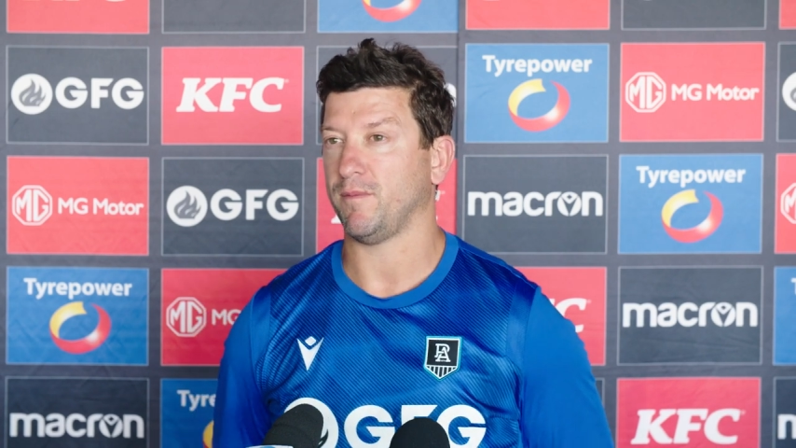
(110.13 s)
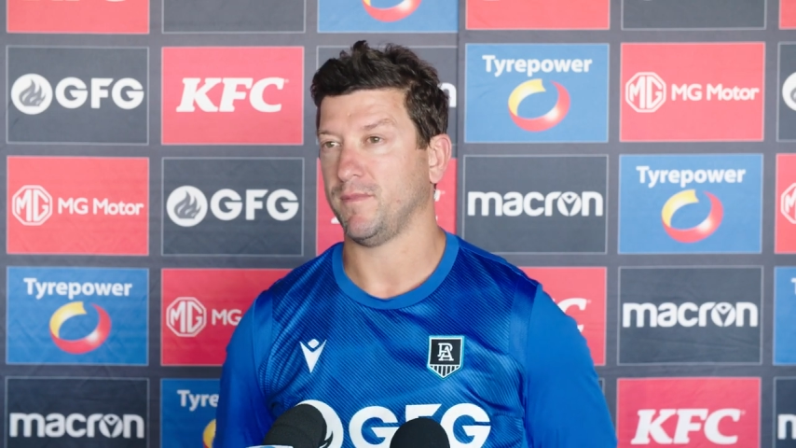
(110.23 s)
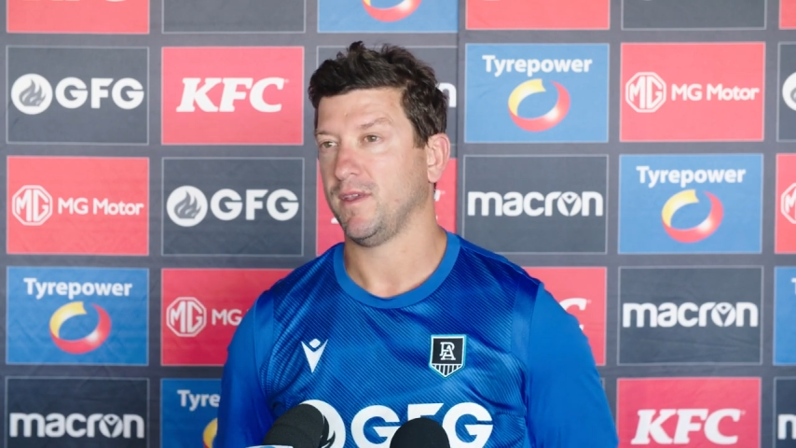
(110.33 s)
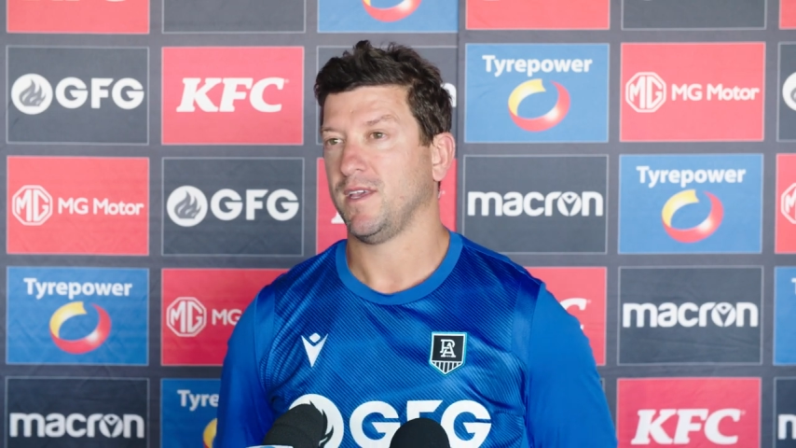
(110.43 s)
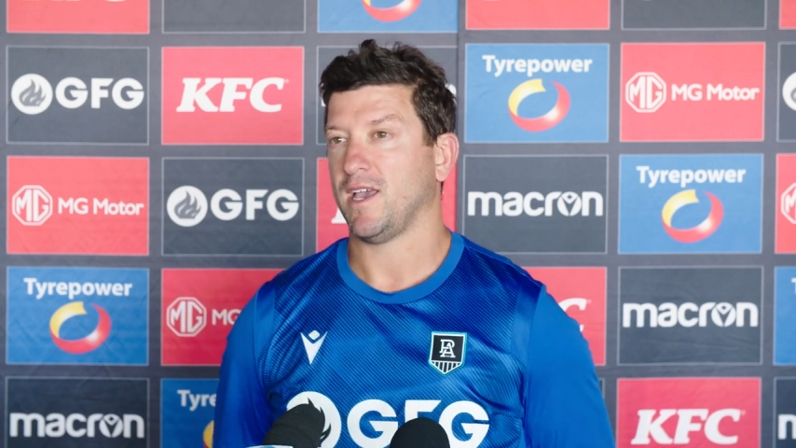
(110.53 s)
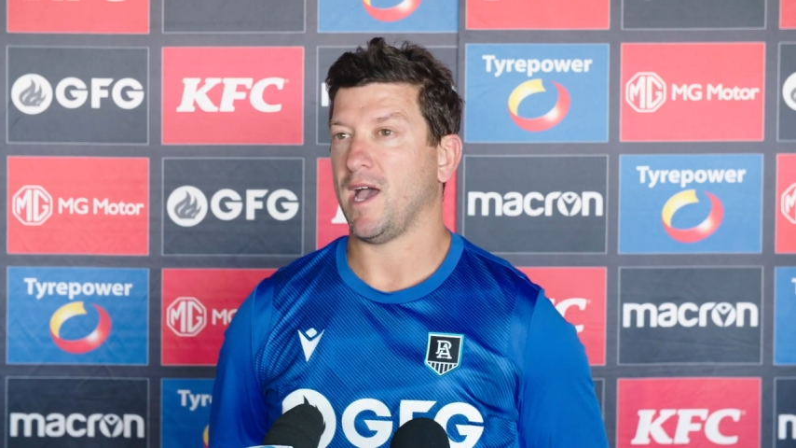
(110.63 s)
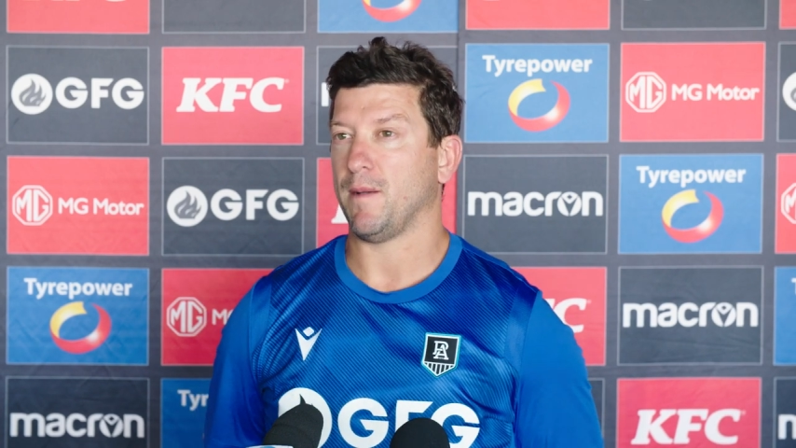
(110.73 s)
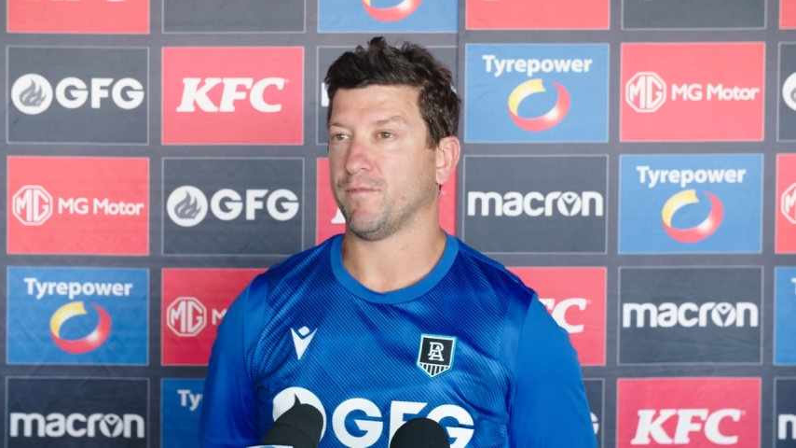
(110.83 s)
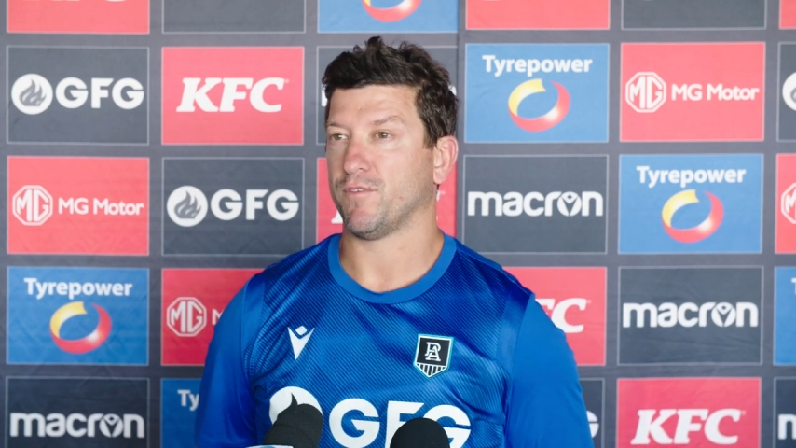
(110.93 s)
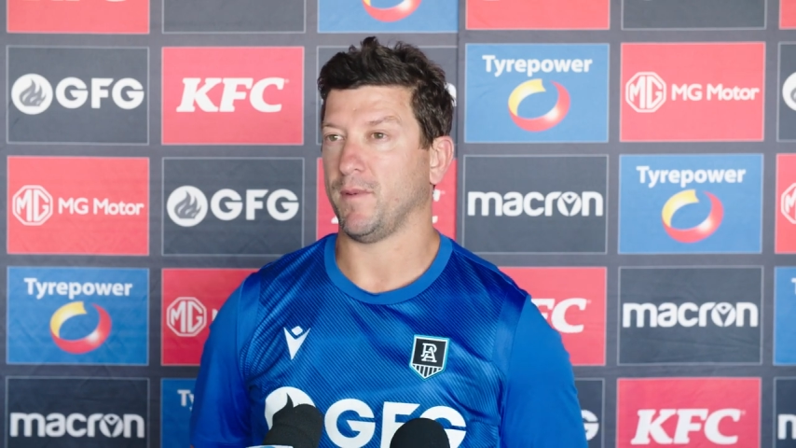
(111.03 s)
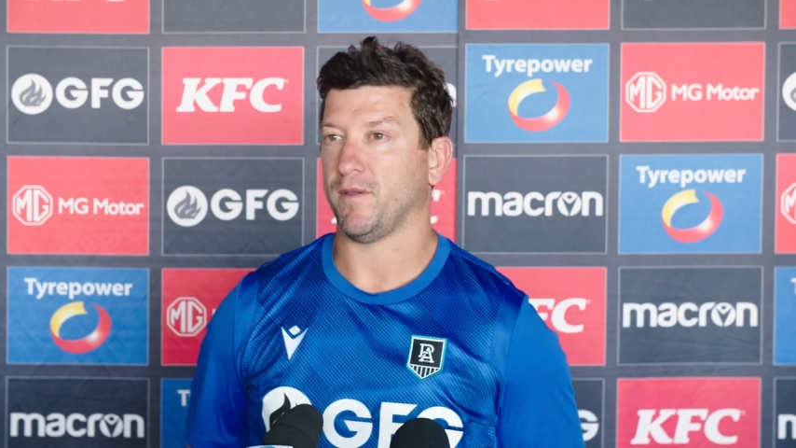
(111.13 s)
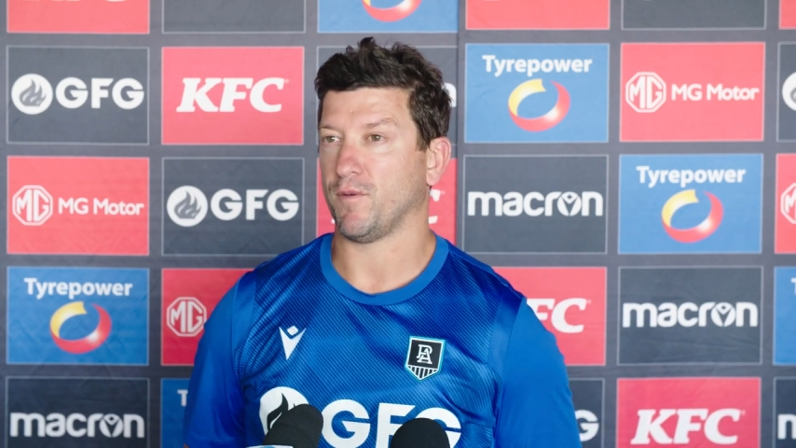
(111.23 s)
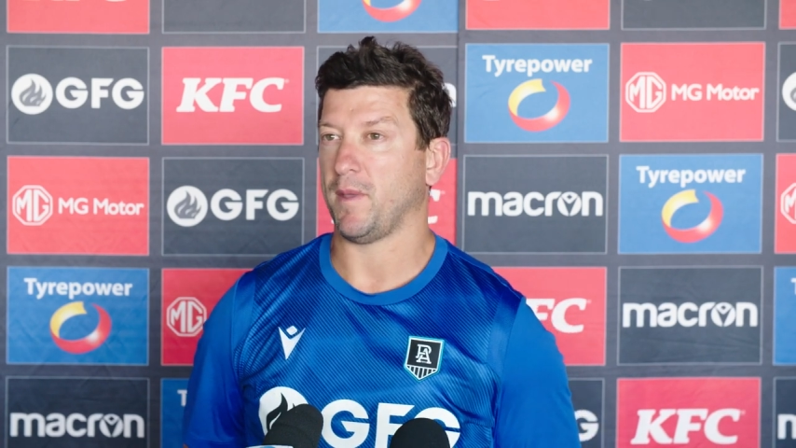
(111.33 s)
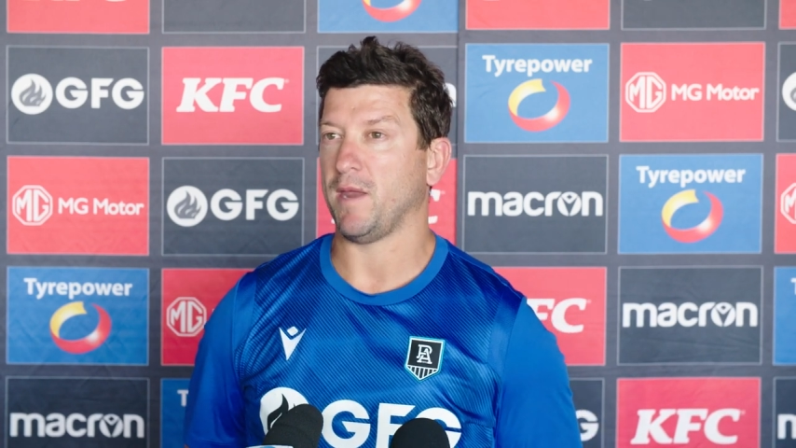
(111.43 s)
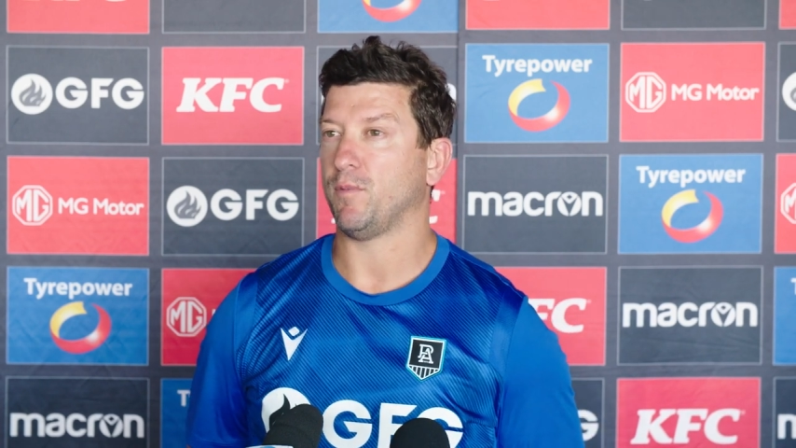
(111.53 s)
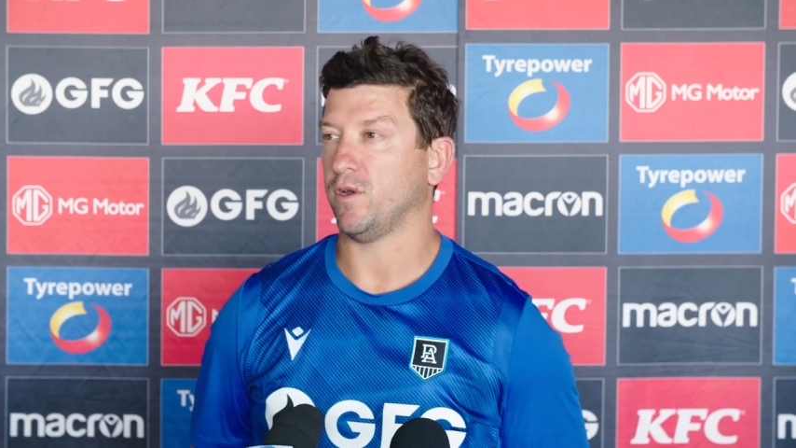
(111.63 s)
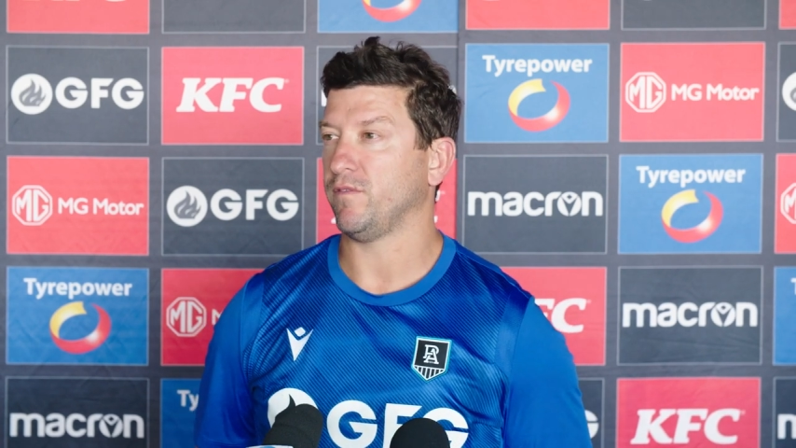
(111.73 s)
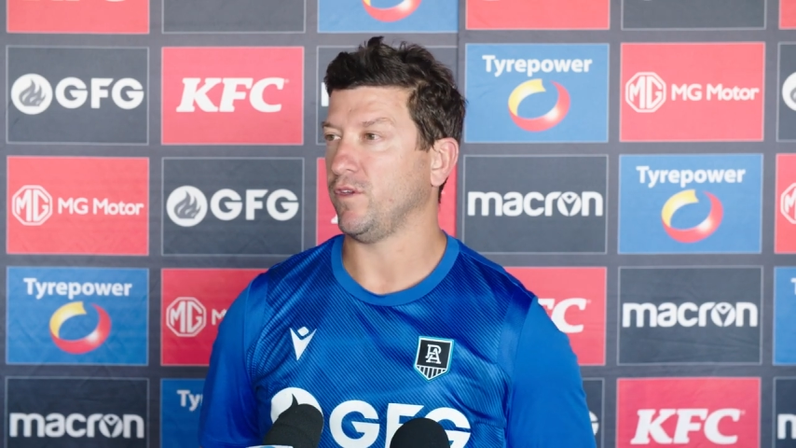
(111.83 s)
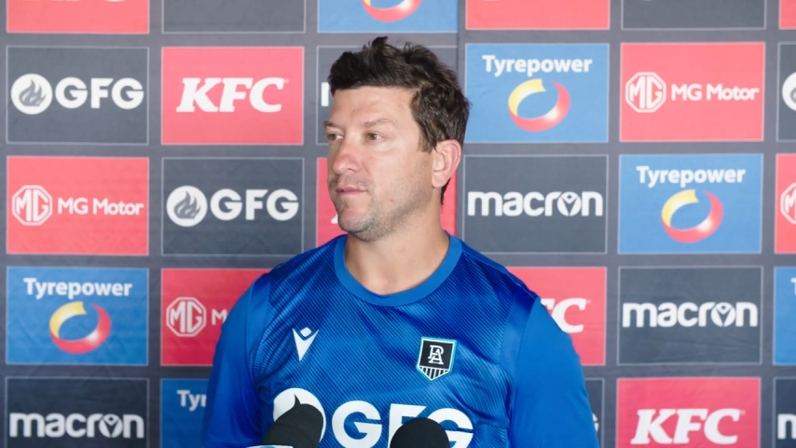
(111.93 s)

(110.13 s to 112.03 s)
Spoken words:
him from a head point of view.